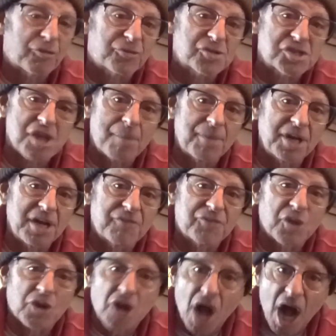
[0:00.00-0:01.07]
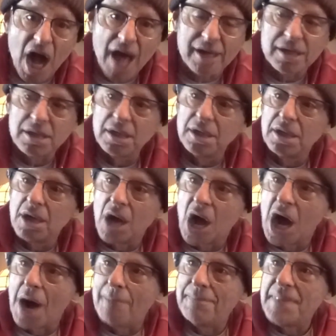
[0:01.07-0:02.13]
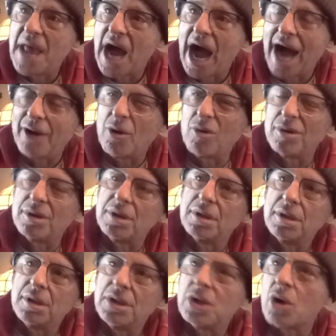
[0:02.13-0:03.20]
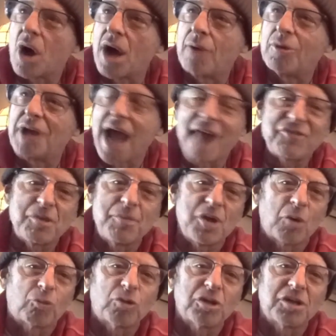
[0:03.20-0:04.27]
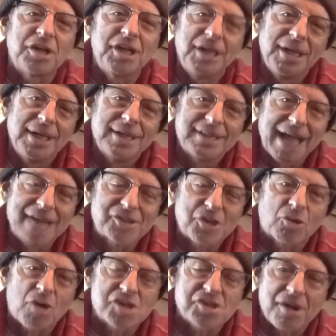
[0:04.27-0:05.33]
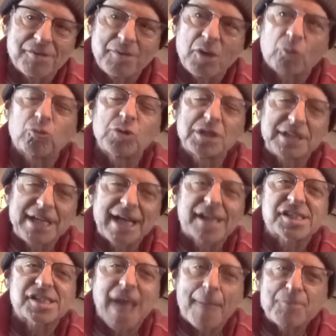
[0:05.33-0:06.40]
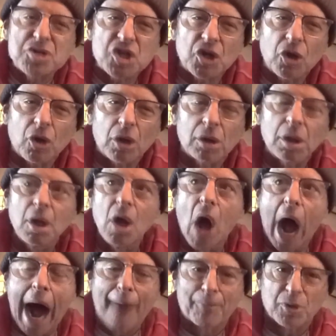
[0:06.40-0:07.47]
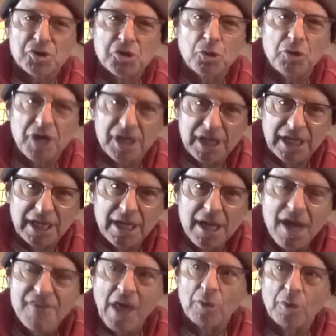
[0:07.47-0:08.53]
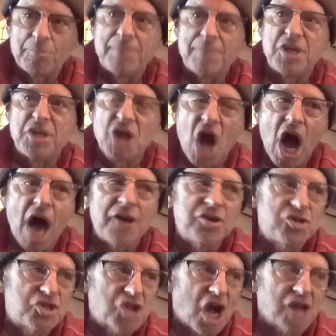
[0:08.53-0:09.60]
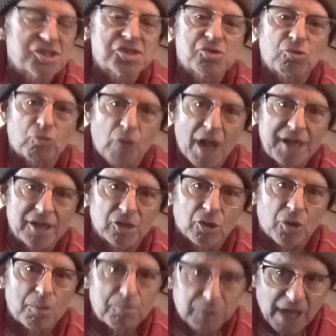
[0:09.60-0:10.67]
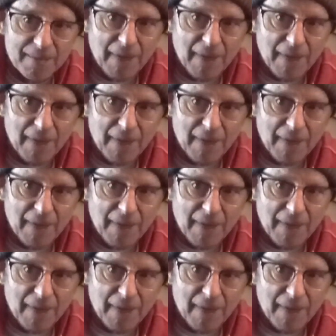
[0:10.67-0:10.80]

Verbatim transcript: cover for somebody if they're gone. Mm-hmm. Um, I don't, you know, it would have to be a really to answer your question, that'd be a really exceptional opportunity that would be beyond just regular